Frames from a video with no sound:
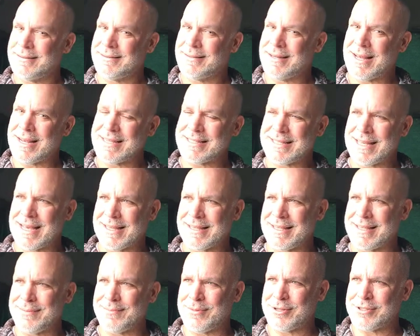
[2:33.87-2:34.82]
Not
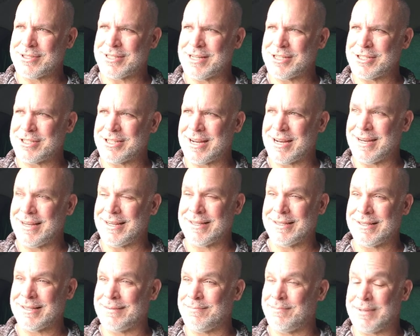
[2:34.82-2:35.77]
exactly the most sunshiny,
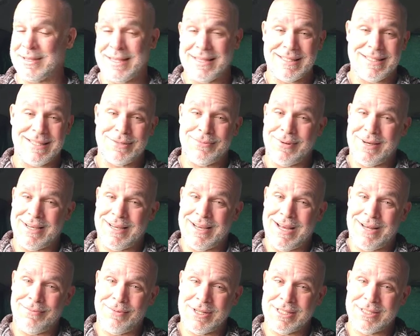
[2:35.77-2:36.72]
but this is what
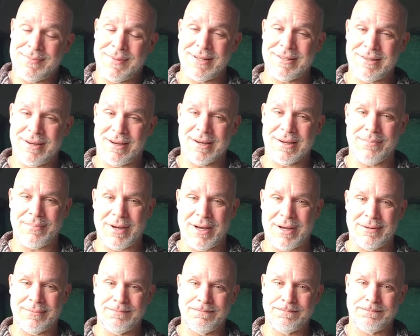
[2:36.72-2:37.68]
God wants me to talk
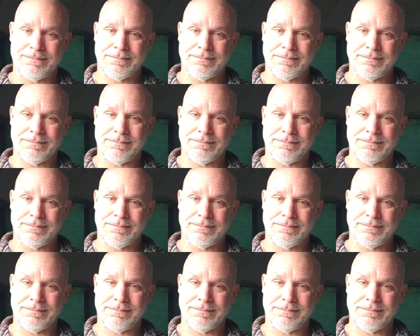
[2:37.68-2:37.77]
about.